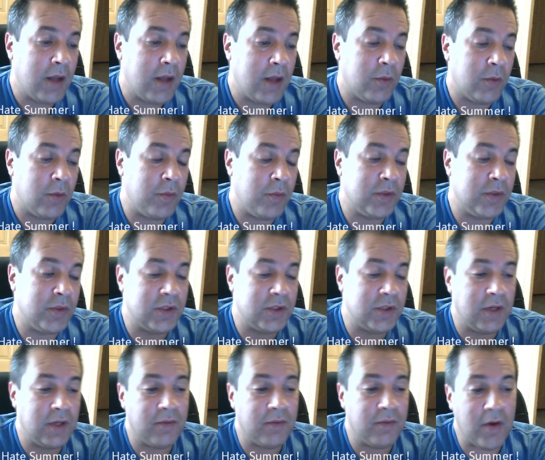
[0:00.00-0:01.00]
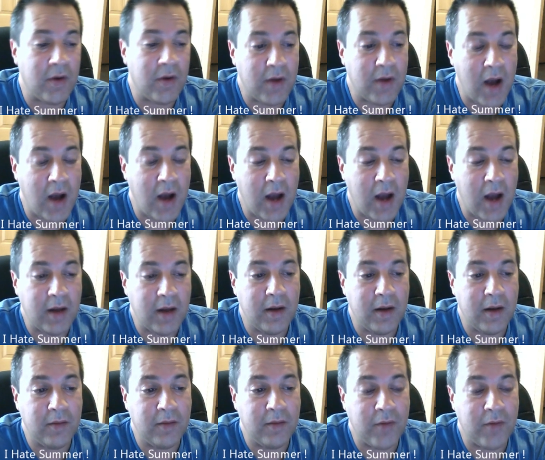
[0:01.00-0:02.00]
We've been seeing very hot
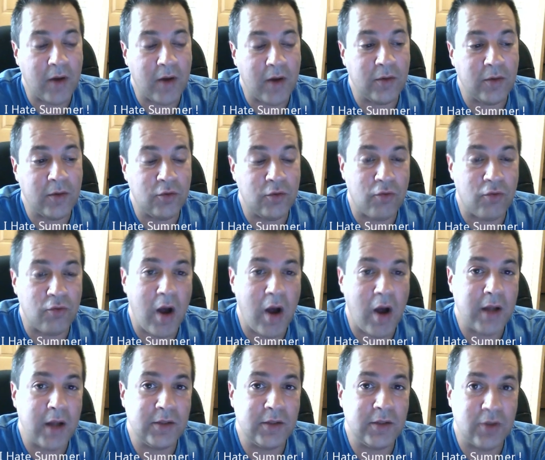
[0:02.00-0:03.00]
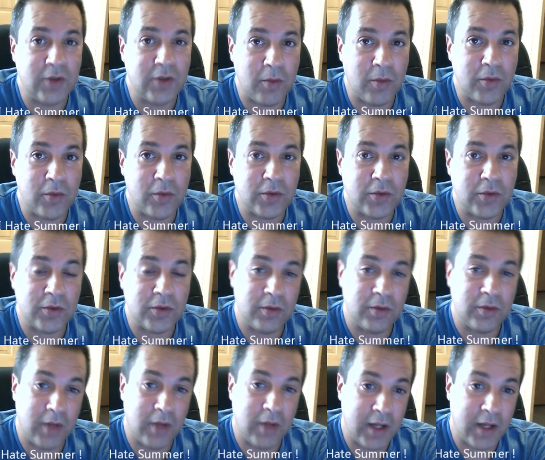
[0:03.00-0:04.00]
and fairly dry summers
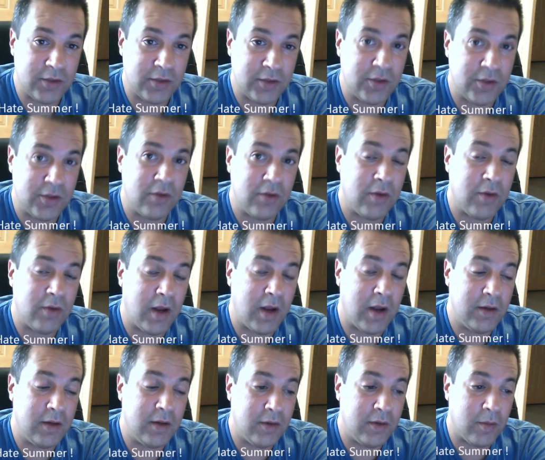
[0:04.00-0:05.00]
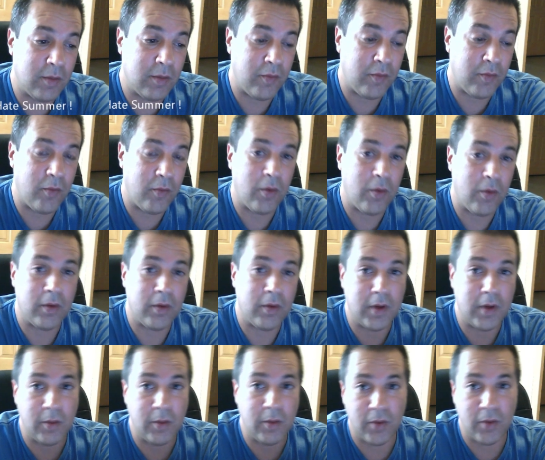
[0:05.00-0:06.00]
last year and the year before.
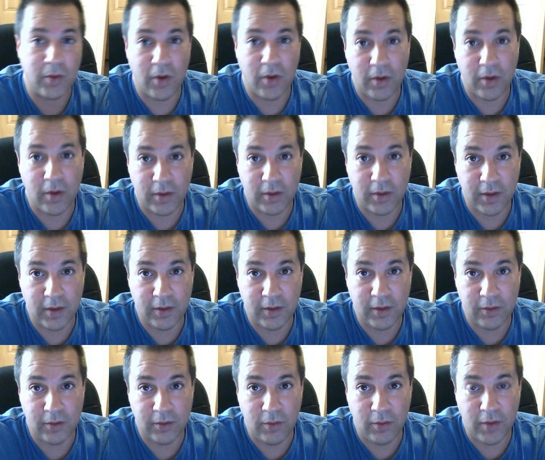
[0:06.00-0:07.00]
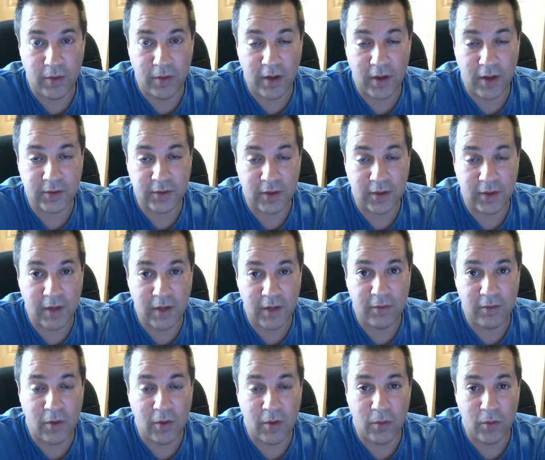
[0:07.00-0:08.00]
Here we are in
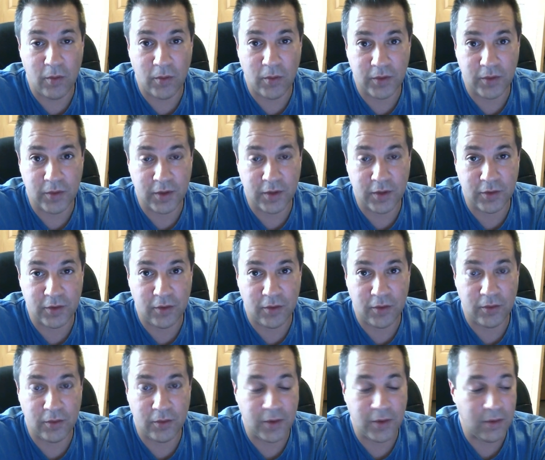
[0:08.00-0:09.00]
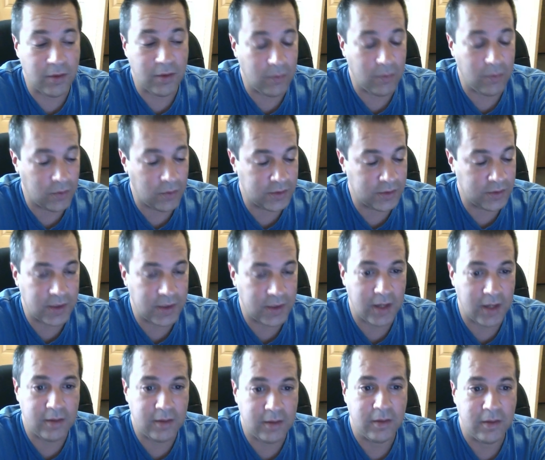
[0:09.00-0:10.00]
2011 going on to this third year. Once
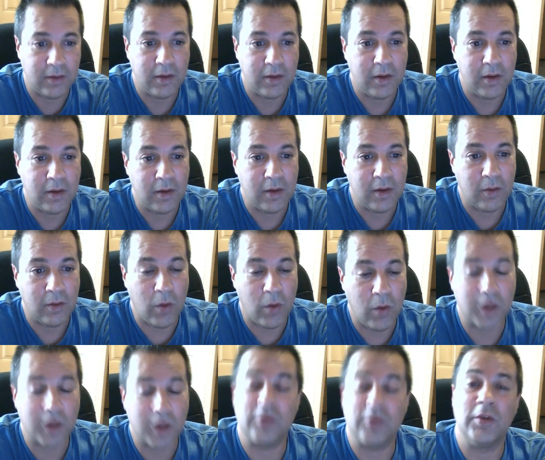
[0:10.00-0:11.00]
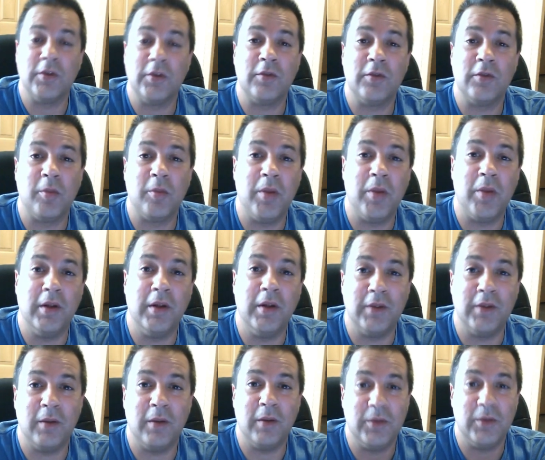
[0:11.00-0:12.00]
again, wash, rinse, repeat,
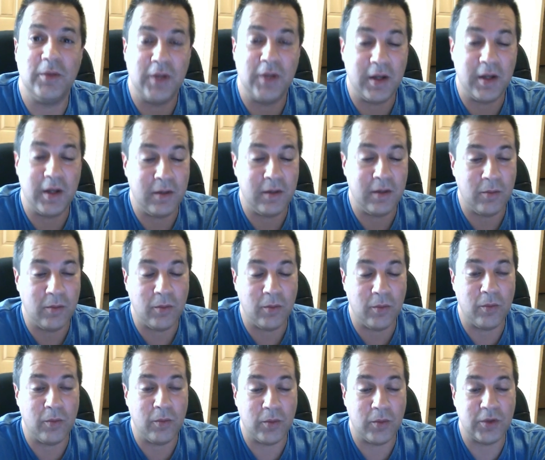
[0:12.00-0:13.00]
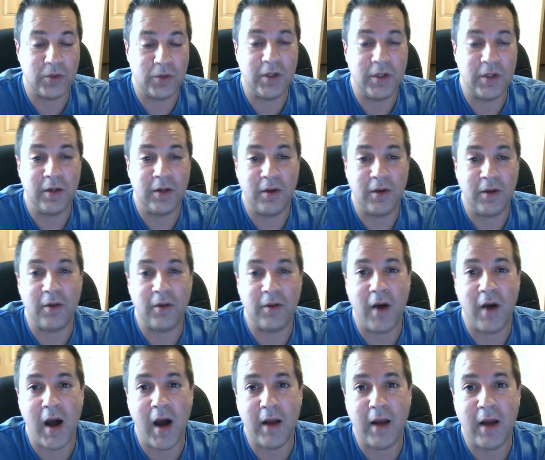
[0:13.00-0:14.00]
as I would say. We're seeing another
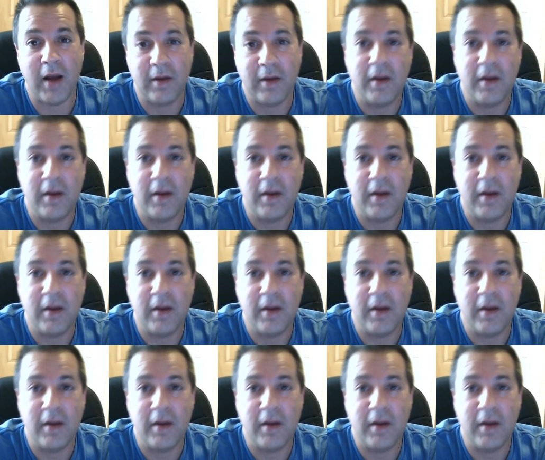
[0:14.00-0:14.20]
hot